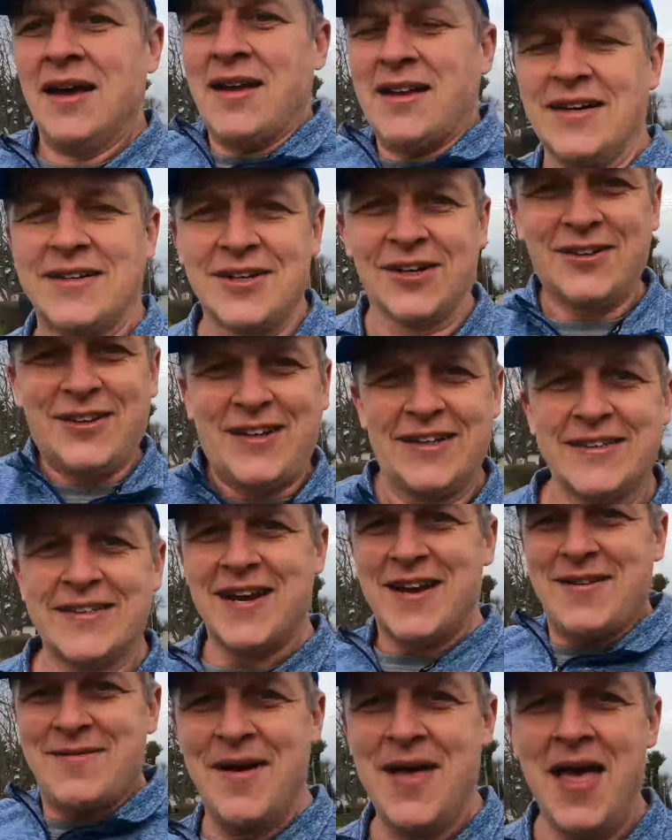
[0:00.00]
And until next
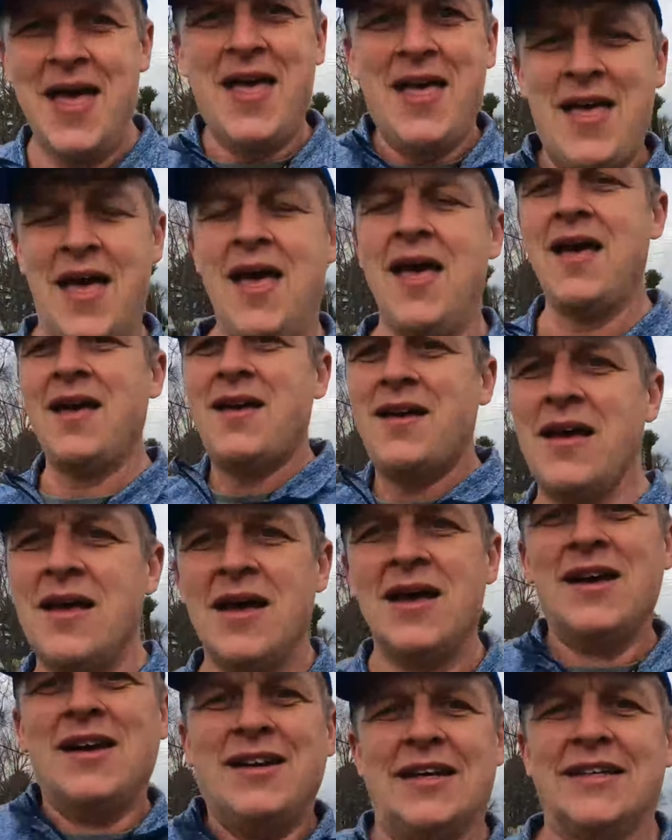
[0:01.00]
time,
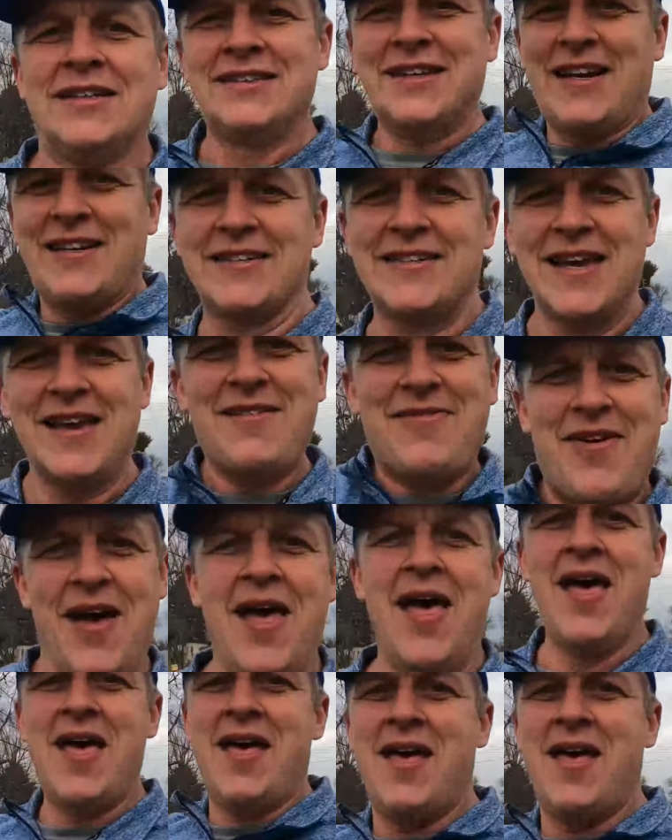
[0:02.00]
stay safe,